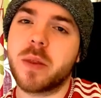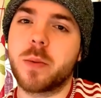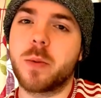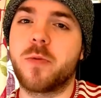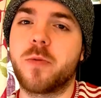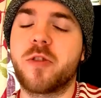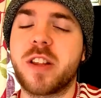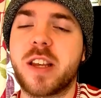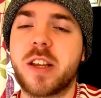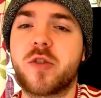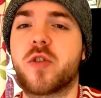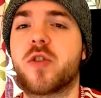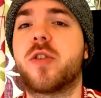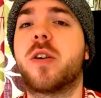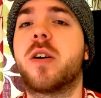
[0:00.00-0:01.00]
we'll run the
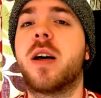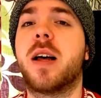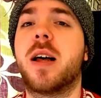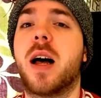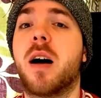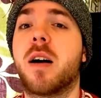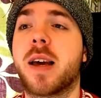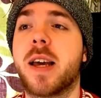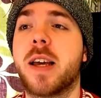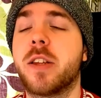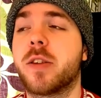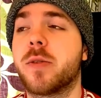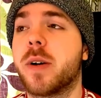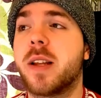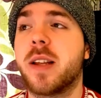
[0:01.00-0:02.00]
intro, I'll get
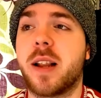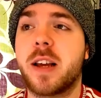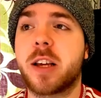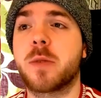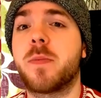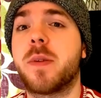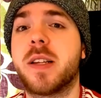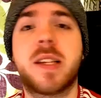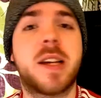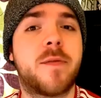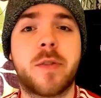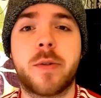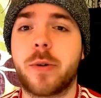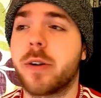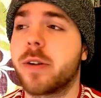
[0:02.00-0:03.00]
into it, and I'll explain to
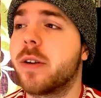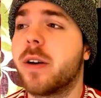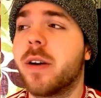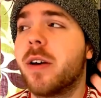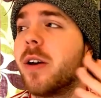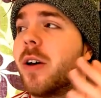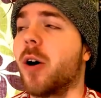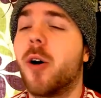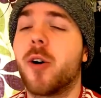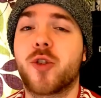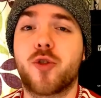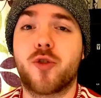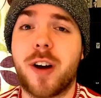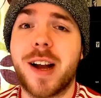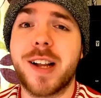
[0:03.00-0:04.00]
everyone, or
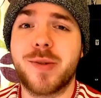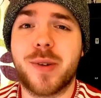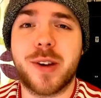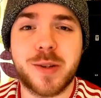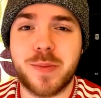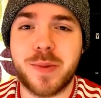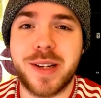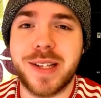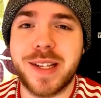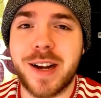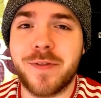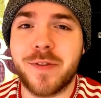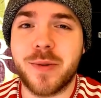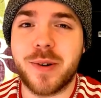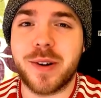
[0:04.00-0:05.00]
try to explain to
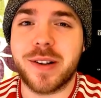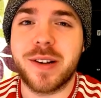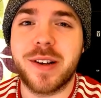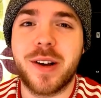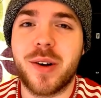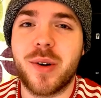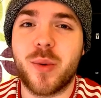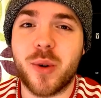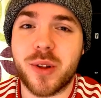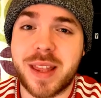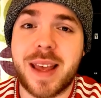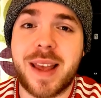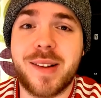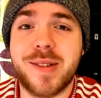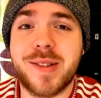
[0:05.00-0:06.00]
everyone, what
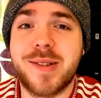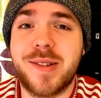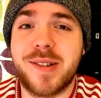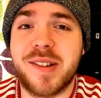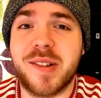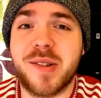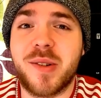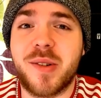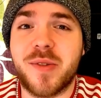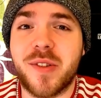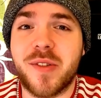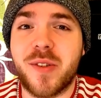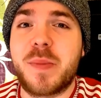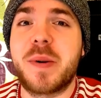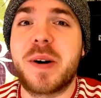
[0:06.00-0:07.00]
the hell's going on over
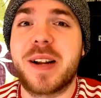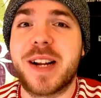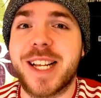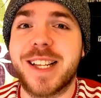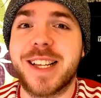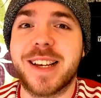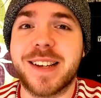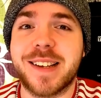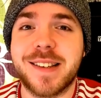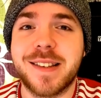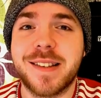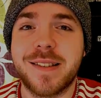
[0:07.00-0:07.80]
at Football Index.